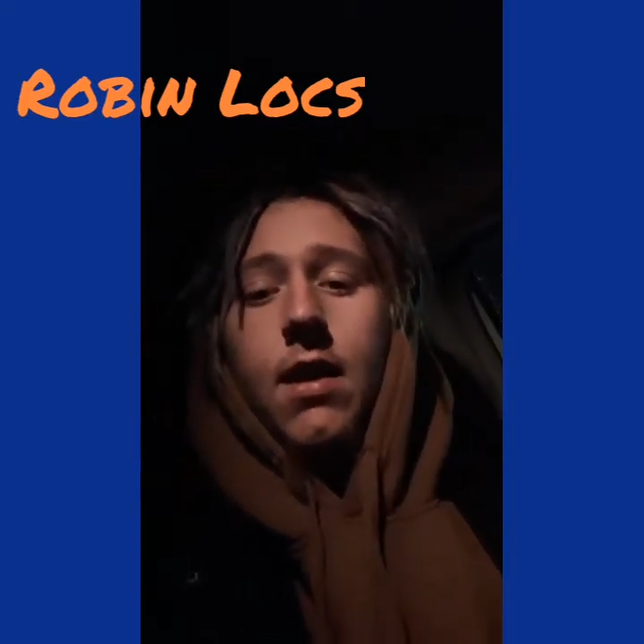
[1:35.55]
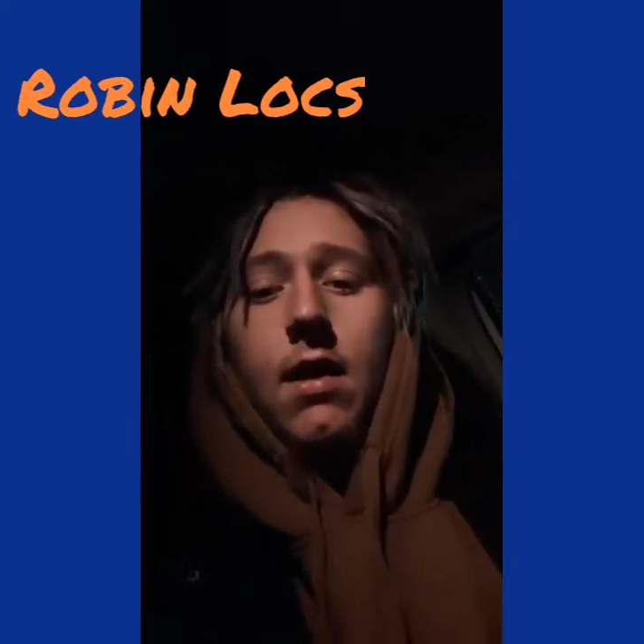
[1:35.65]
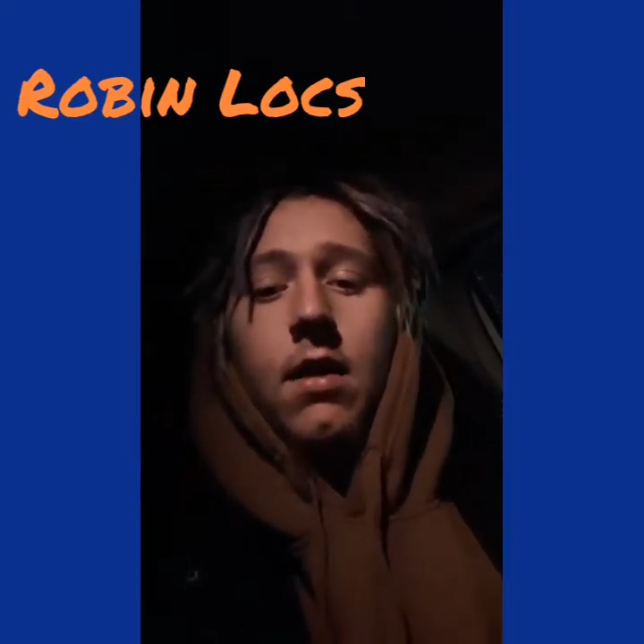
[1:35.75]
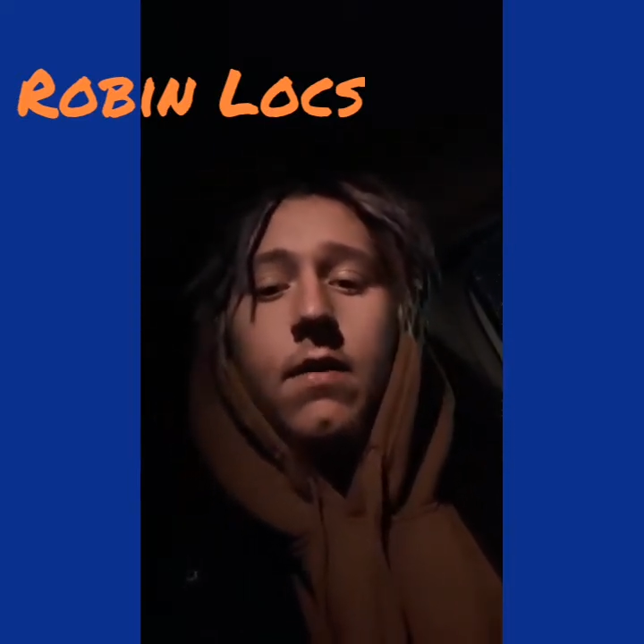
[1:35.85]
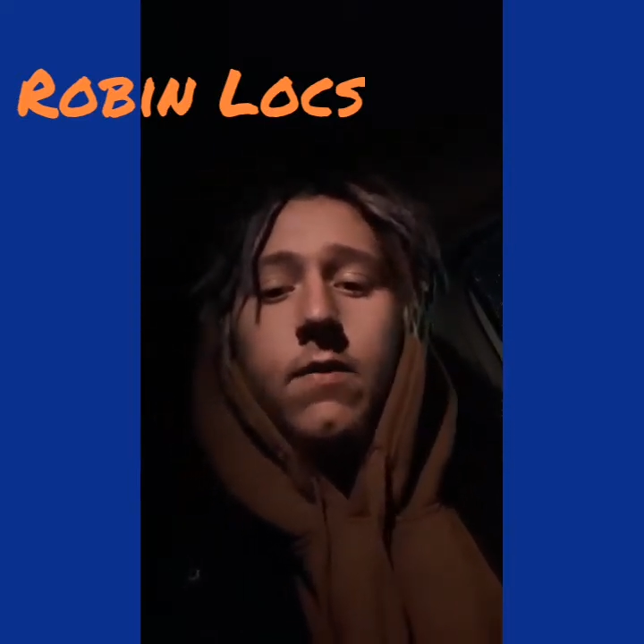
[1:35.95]
I
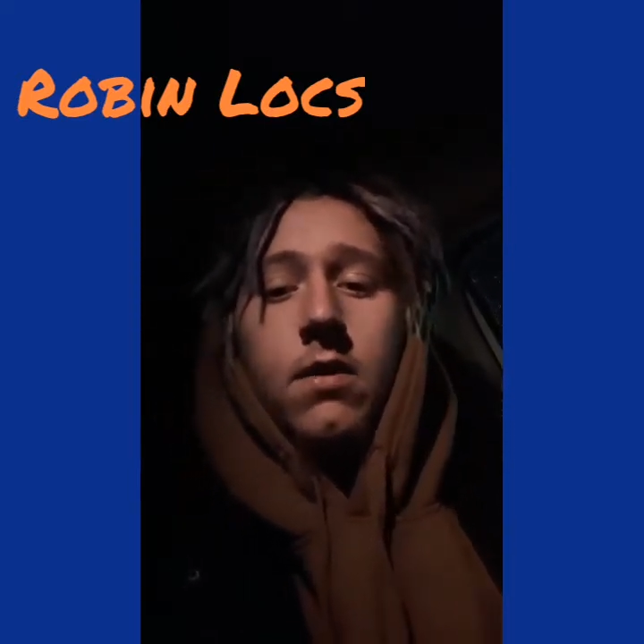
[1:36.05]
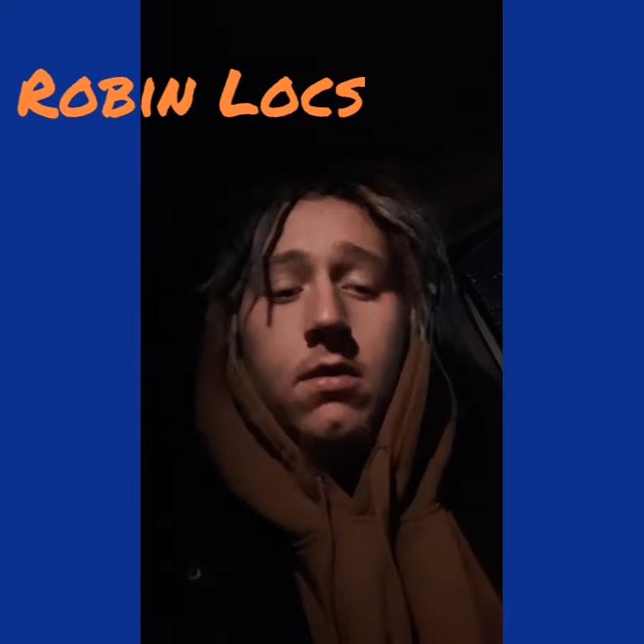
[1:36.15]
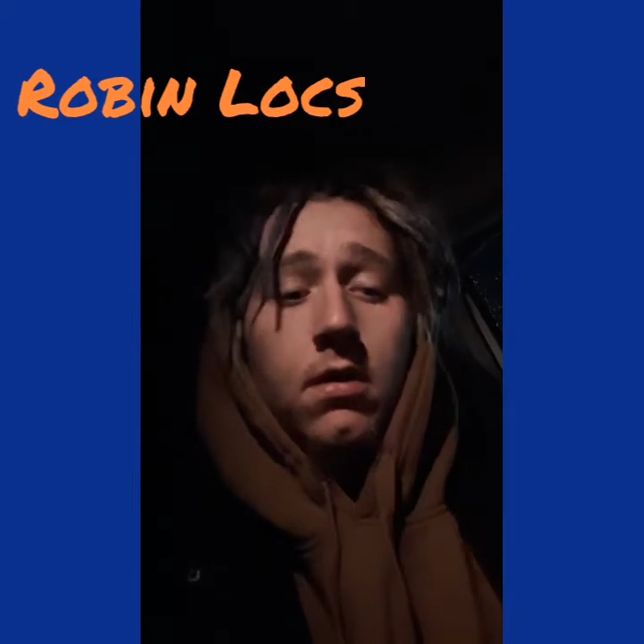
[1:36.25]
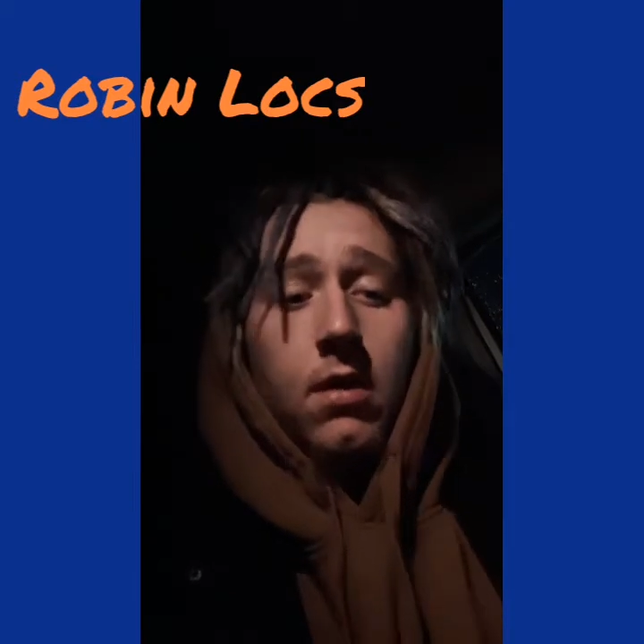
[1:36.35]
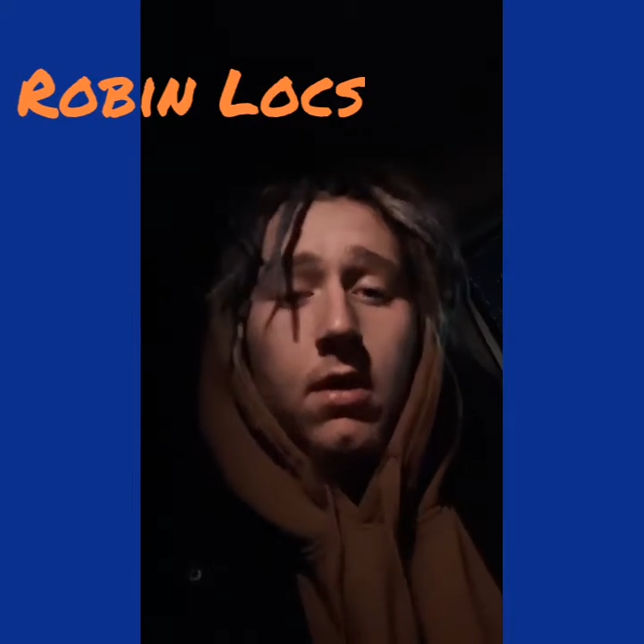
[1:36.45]
love the
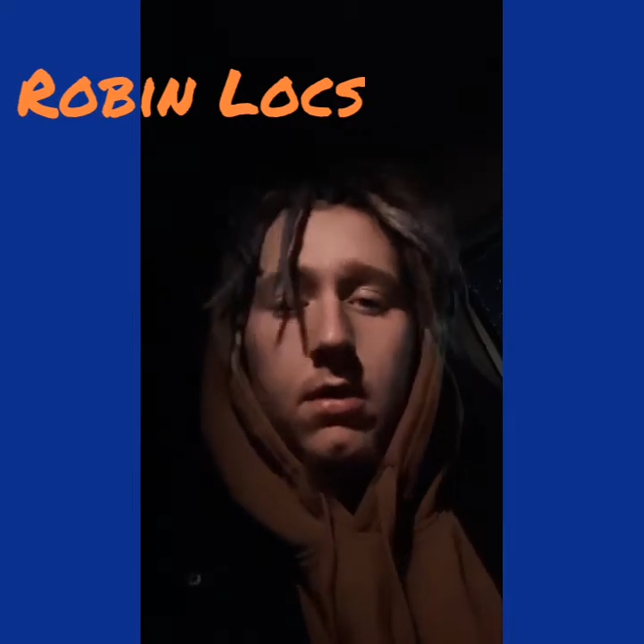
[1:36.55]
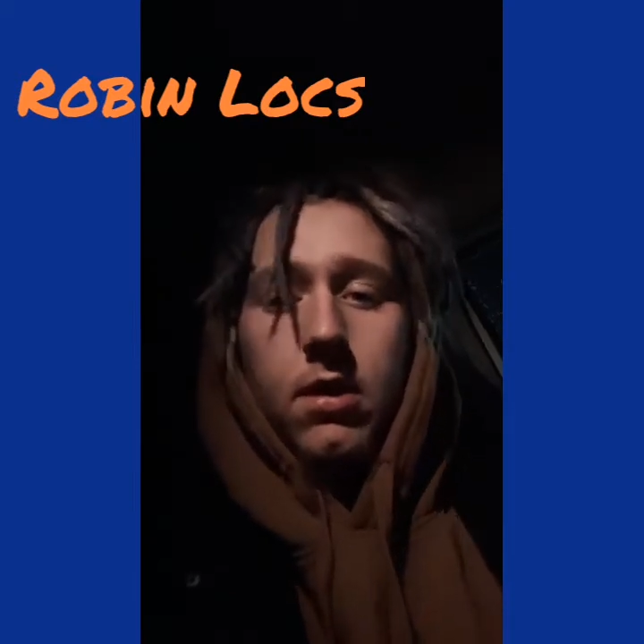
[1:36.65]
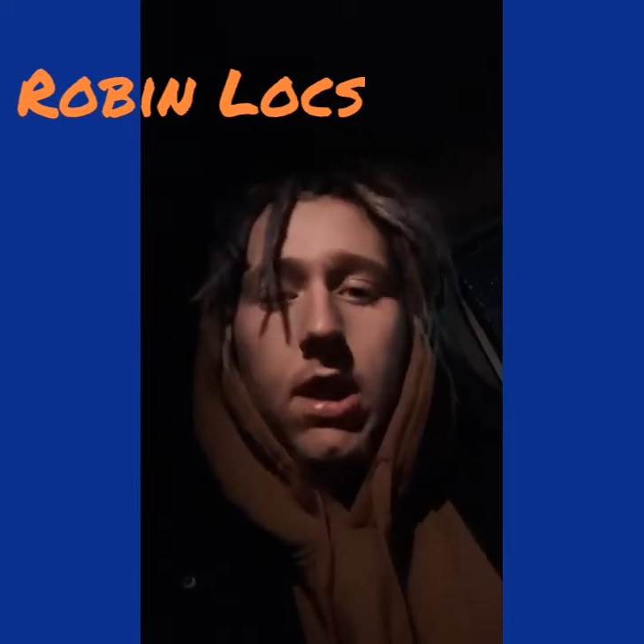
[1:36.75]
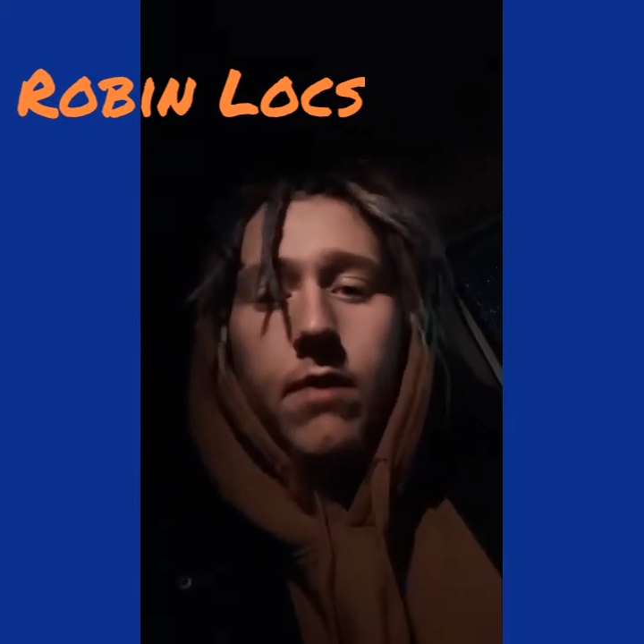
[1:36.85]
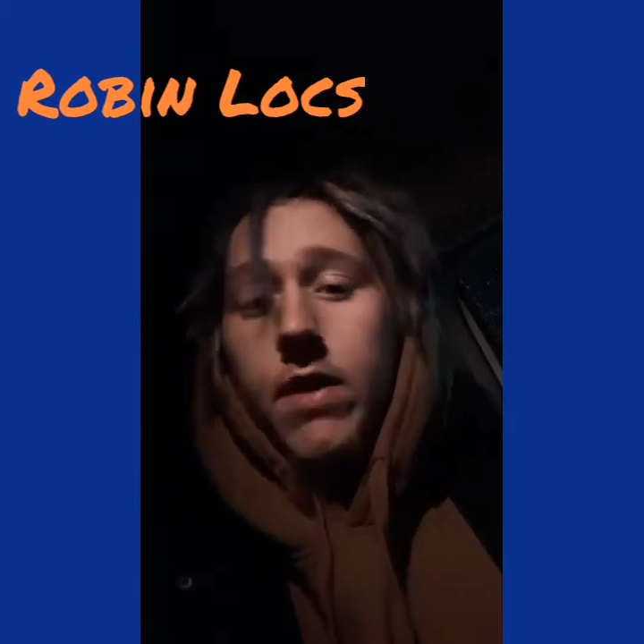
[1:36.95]

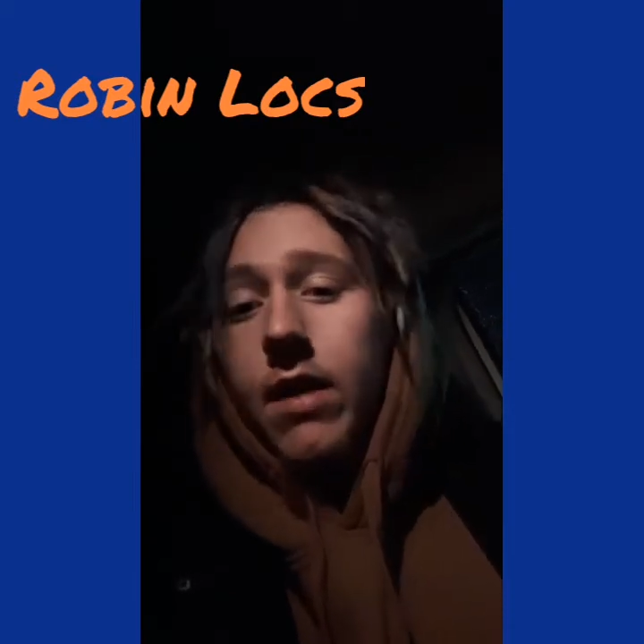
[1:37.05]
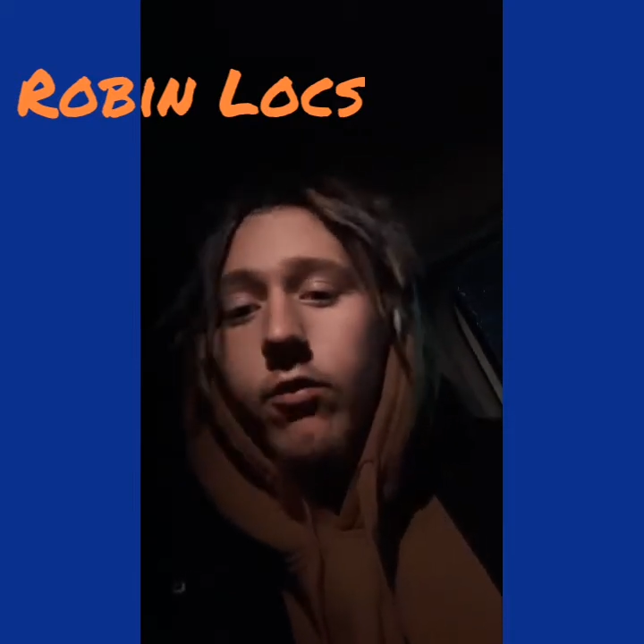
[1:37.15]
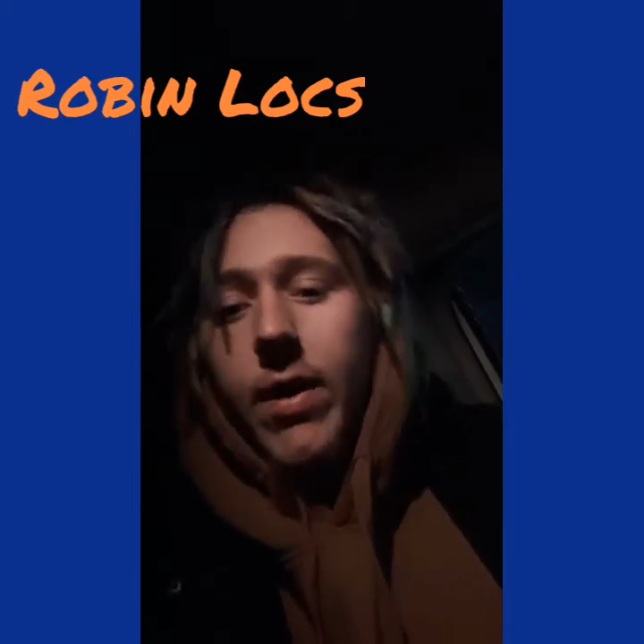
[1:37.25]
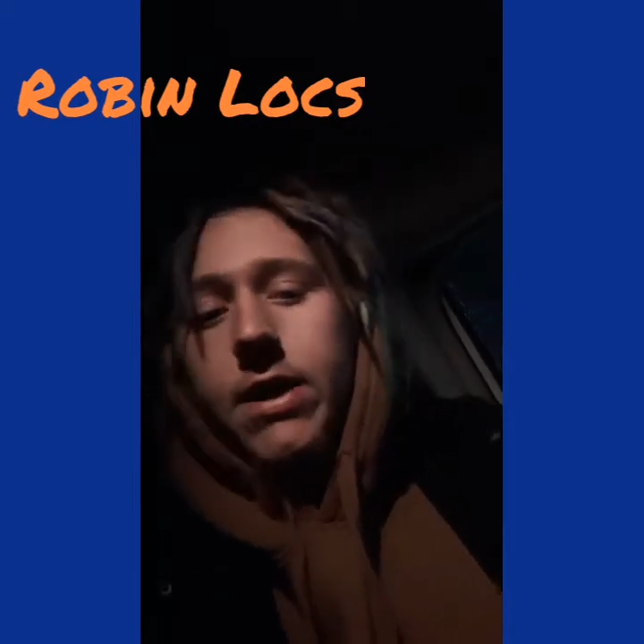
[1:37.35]
love that everybody